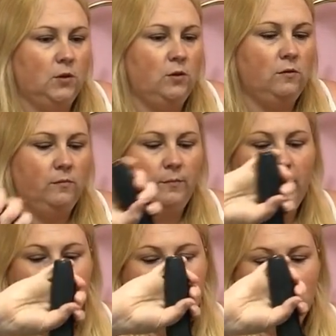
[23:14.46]
Turn
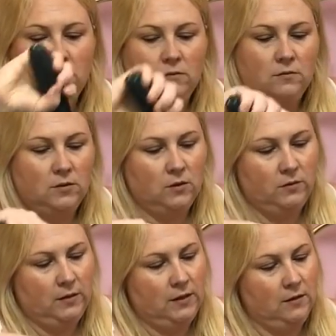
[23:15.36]
that around so
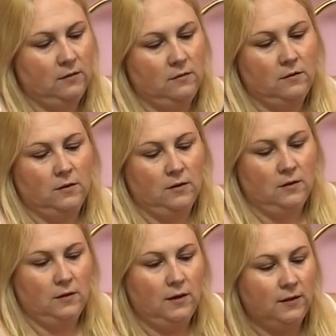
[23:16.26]
I can
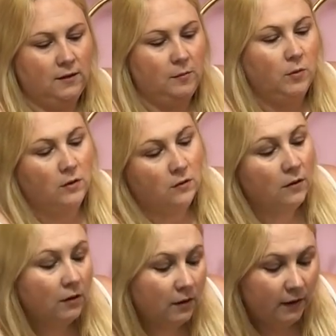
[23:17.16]
get to that part.
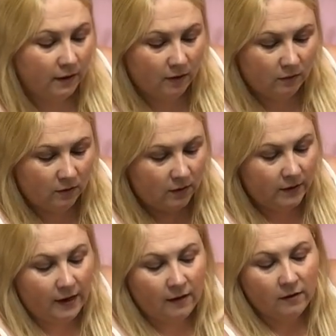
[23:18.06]
Thank you.
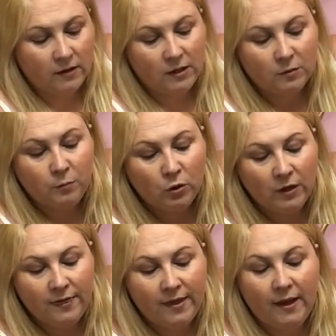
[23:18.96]
Yeah, you can plug
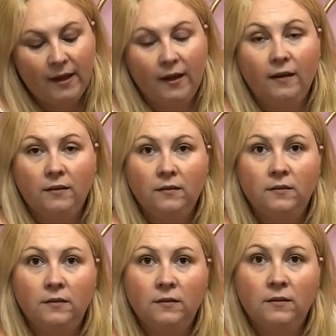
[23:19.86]
in there.
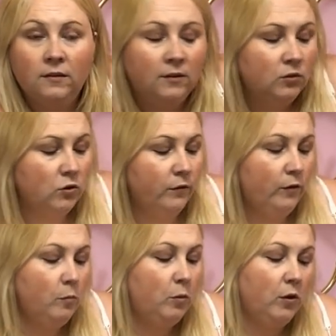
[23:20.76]
So if
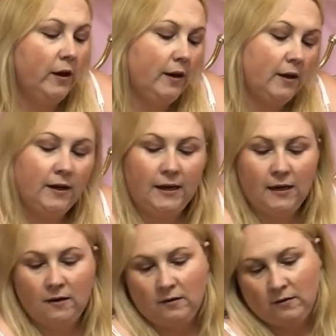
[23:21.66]
you plug in a
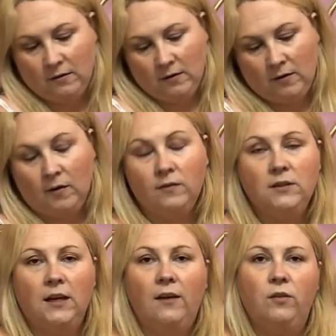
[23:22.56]
lead,
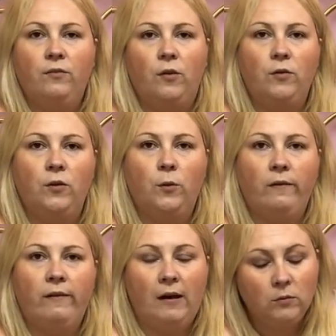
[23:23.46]
obviously I have the phone the other
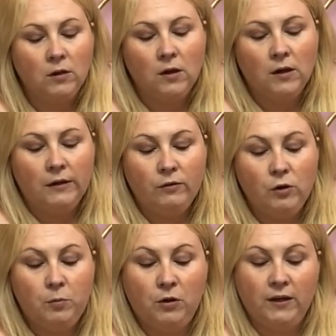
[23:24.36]
way around. If
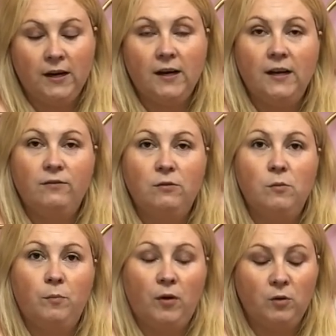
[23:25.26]
you plug in a lead from the
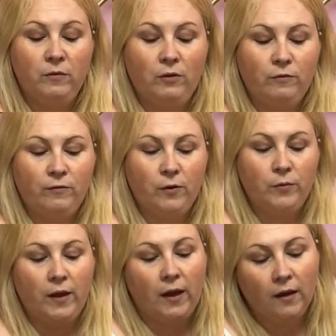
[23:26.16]
bottom of your phone
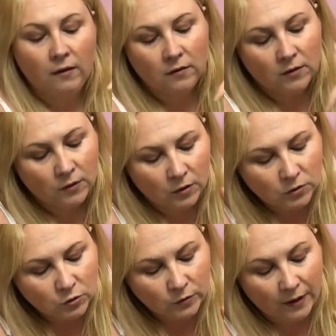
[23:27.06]
there
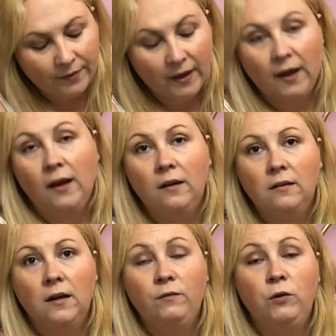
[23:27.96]
to that there,
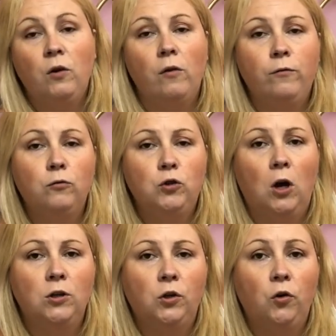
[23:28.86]
if you've got a full
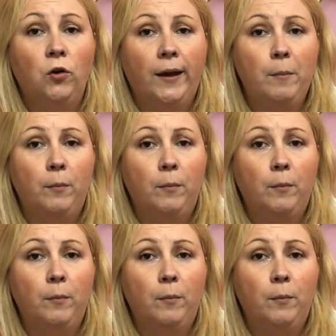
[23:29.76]
charge in your